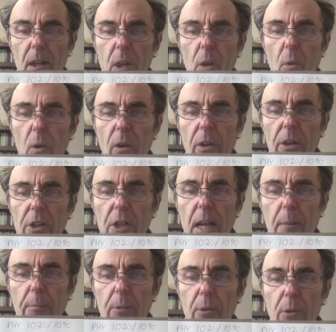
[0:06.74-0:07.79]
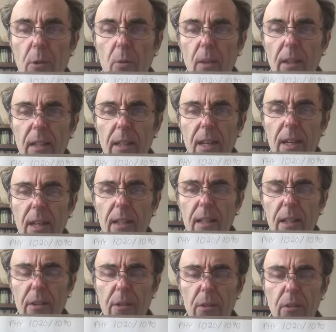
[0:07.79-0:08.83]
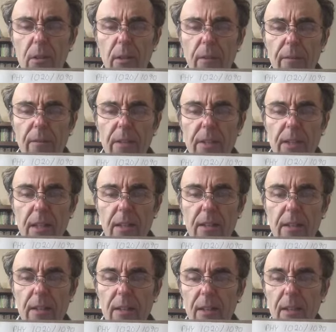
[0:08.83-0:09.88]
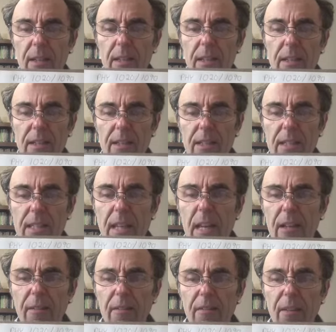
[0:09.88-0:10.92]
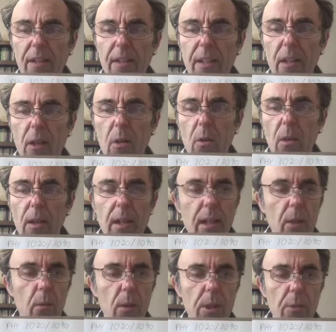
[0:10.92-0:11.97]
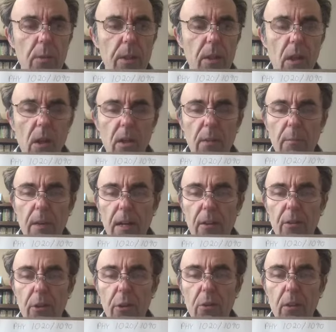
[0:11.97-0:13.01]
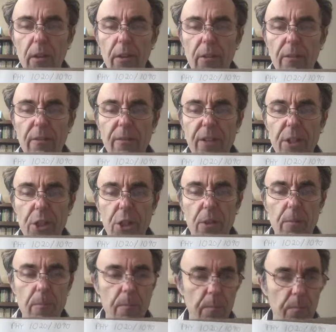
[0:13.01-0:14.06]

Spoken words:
We're in Chapter 29 on nuclear physics. This is the second video in which we talk about nuclear fission.